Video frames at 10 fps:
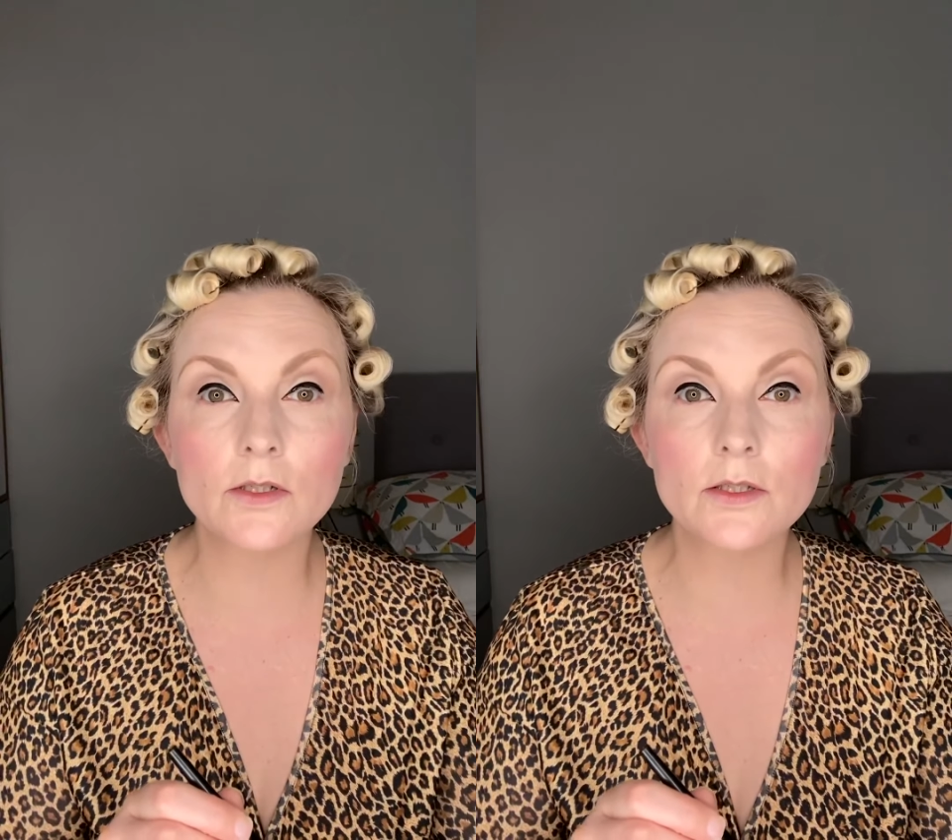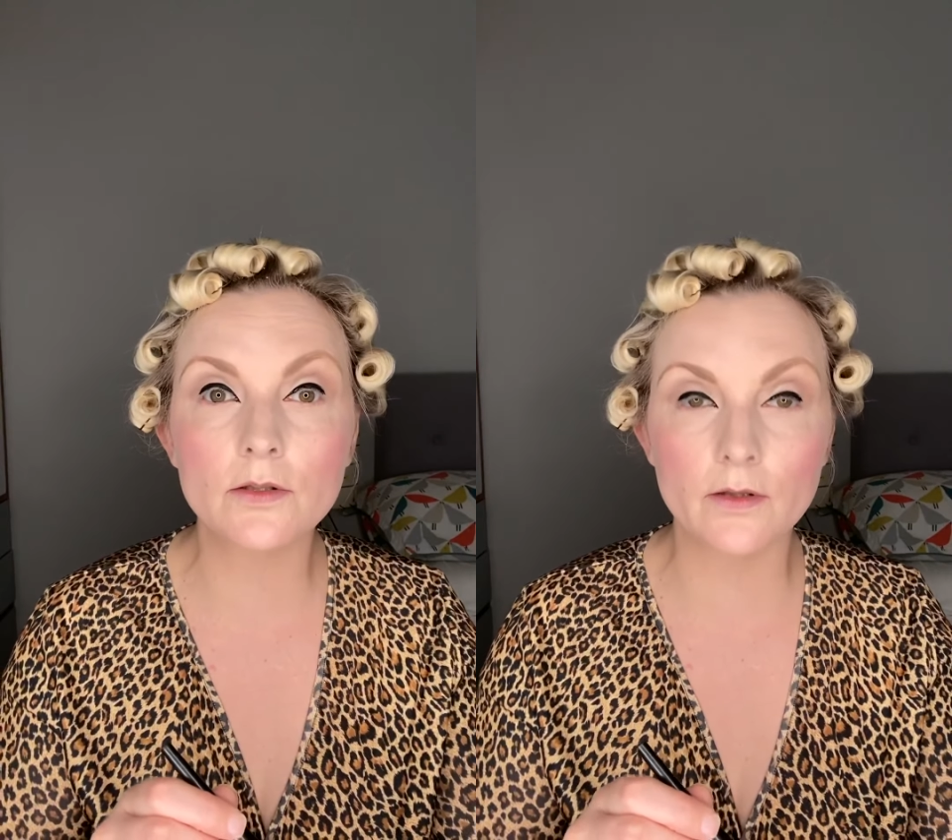
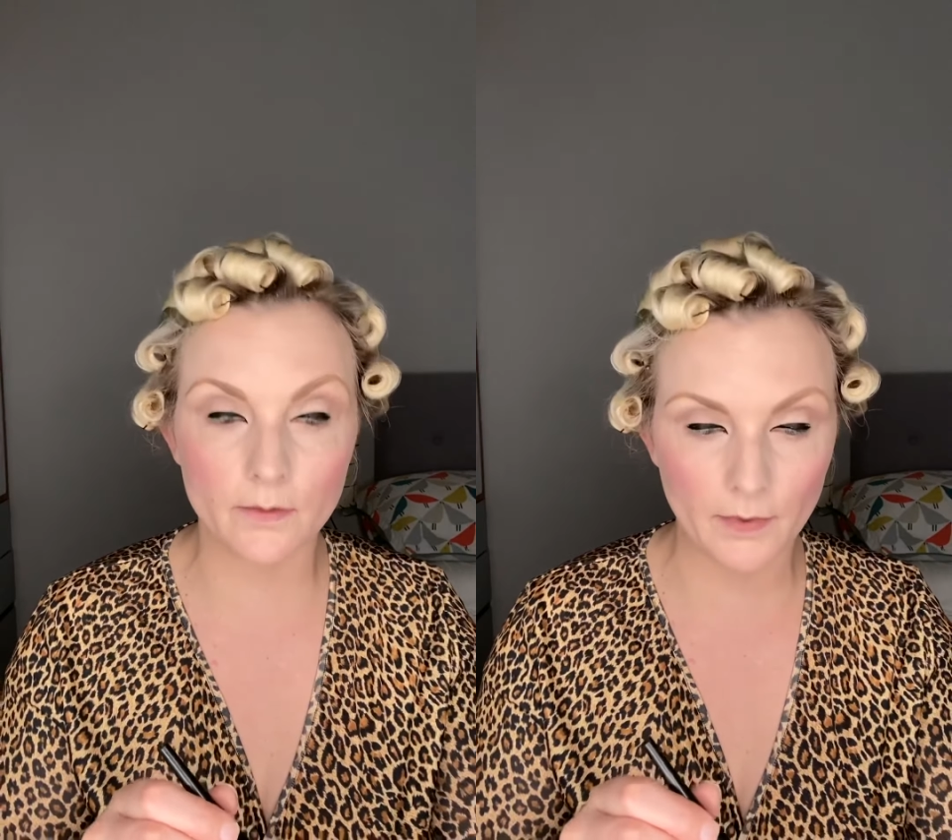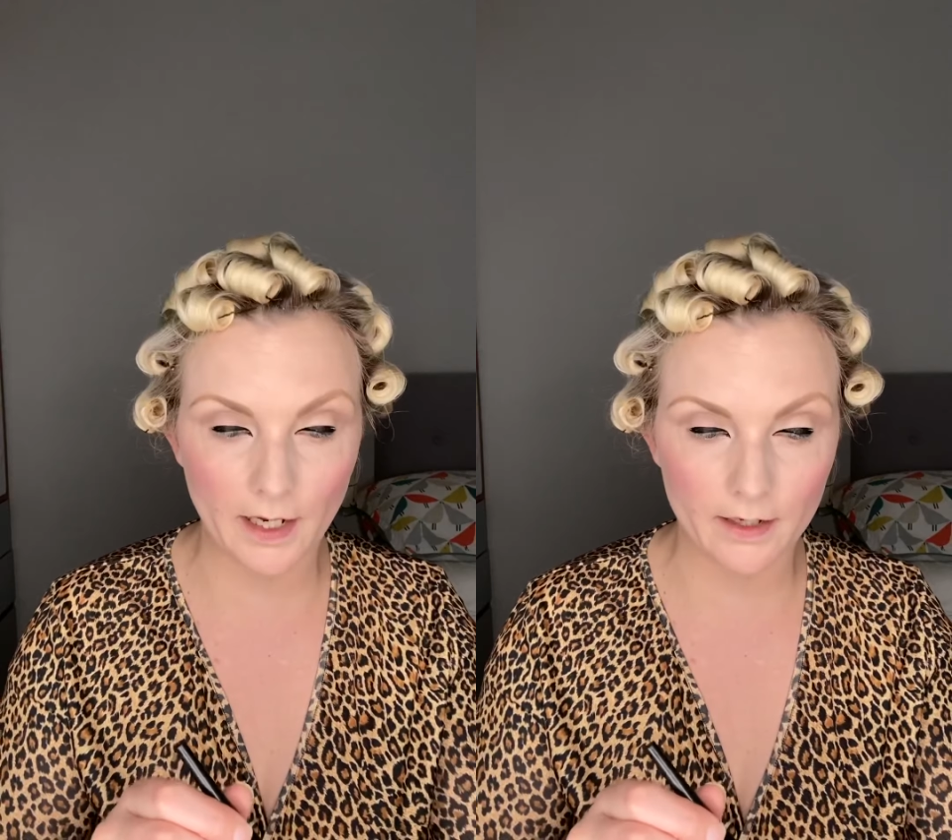so that
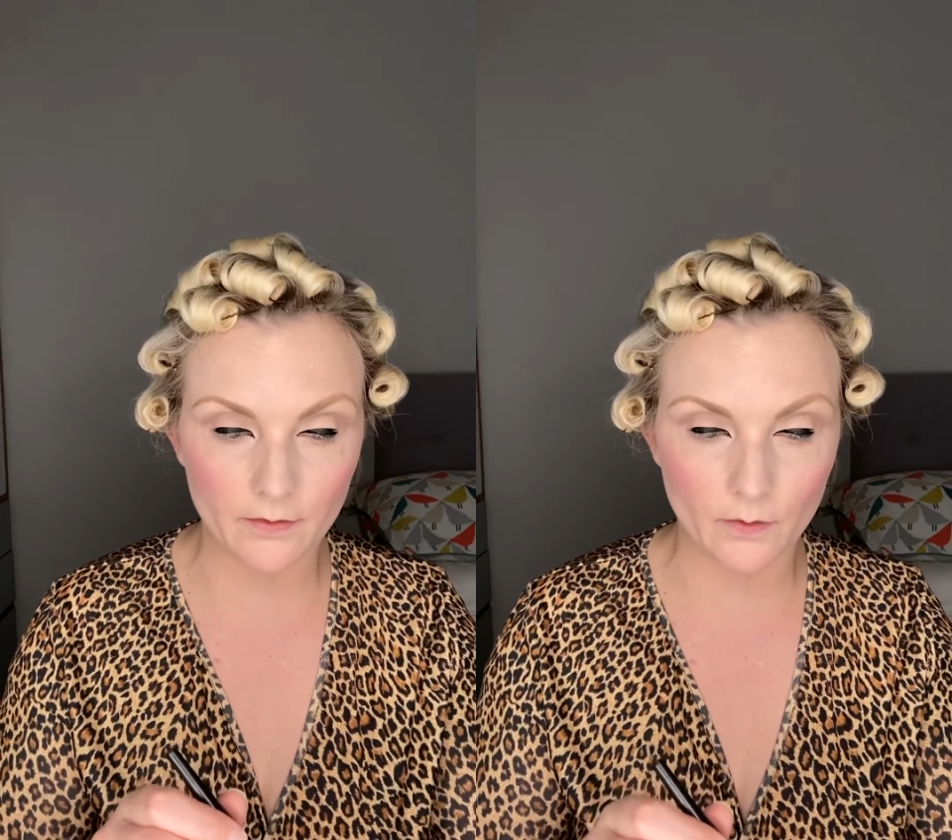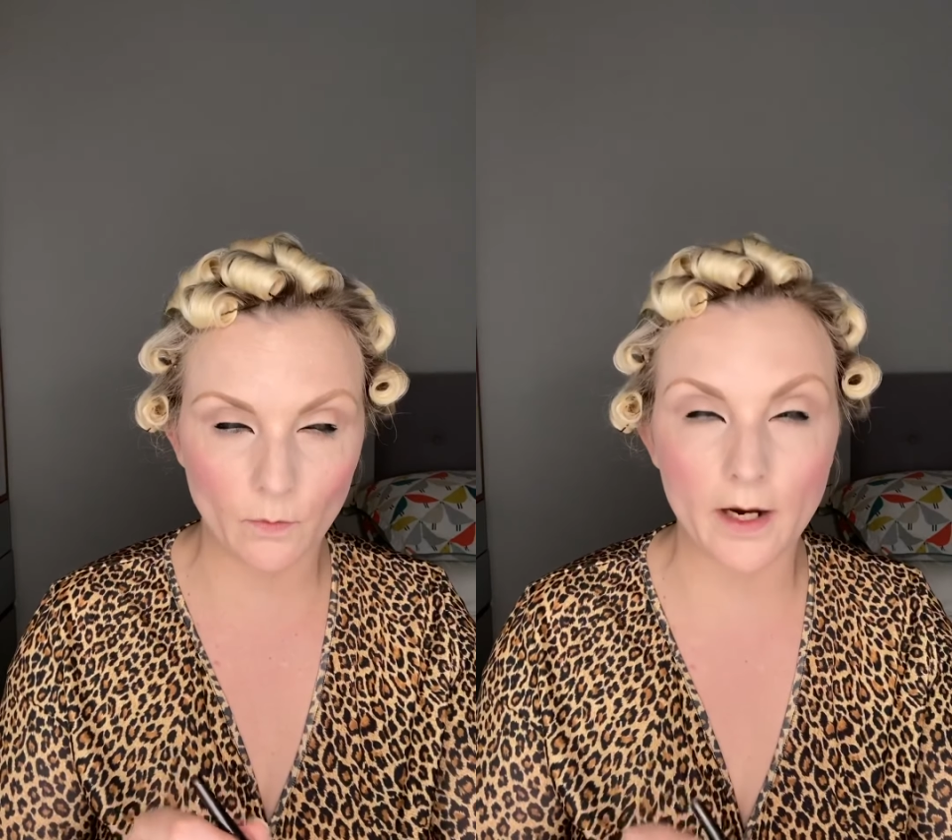
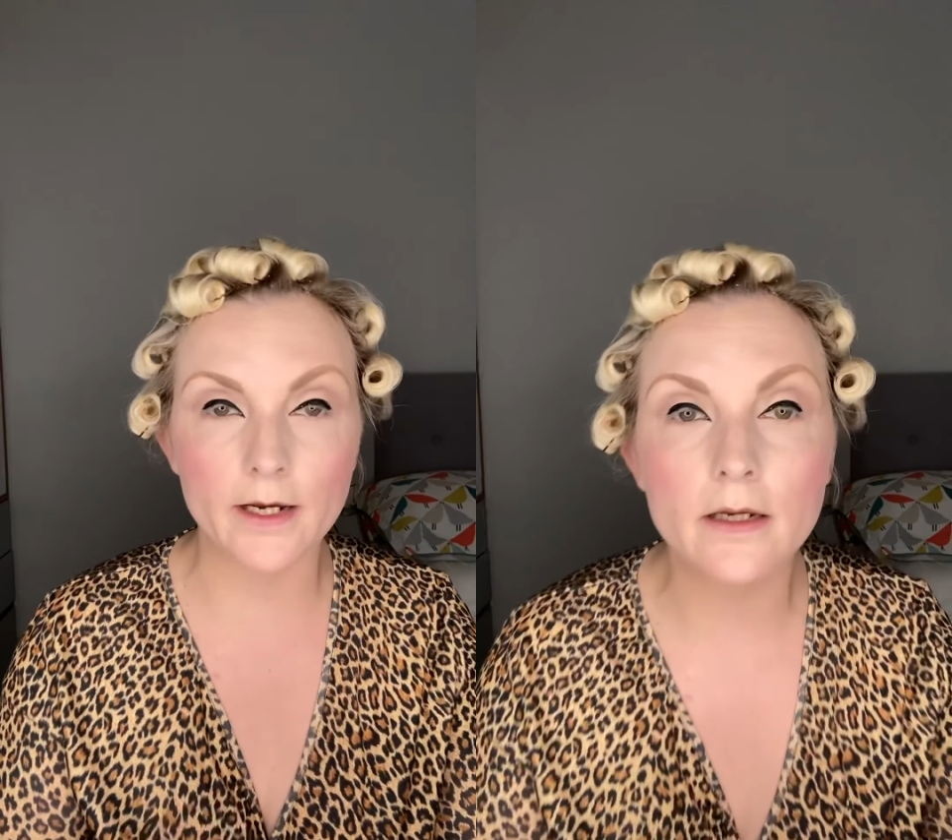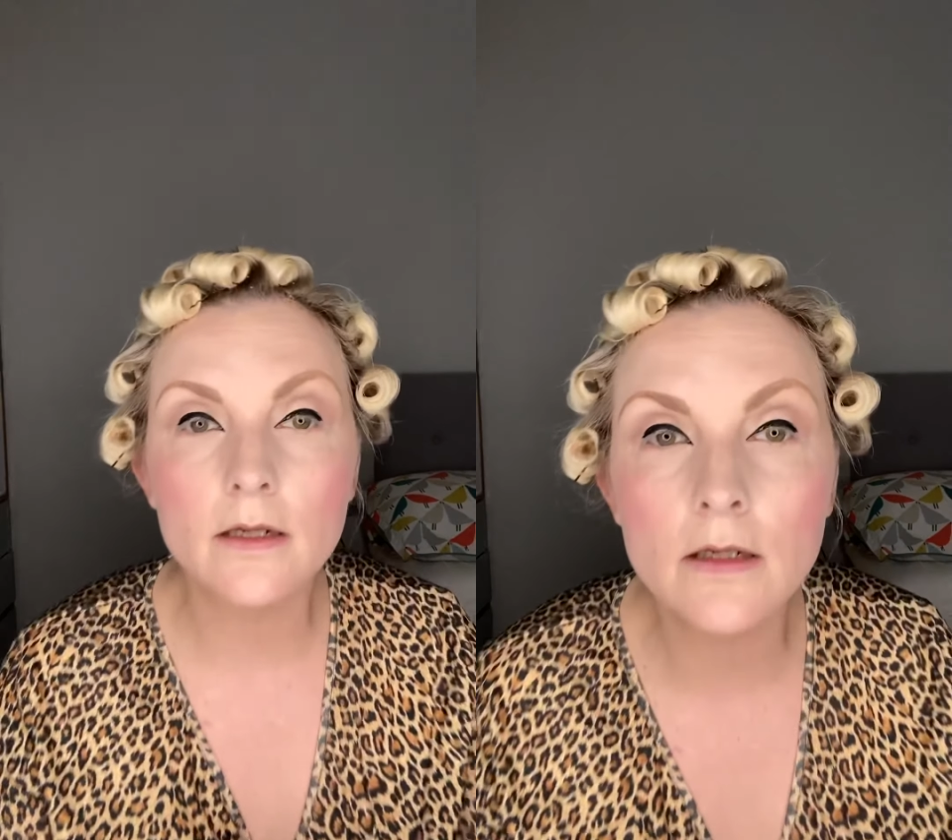the white,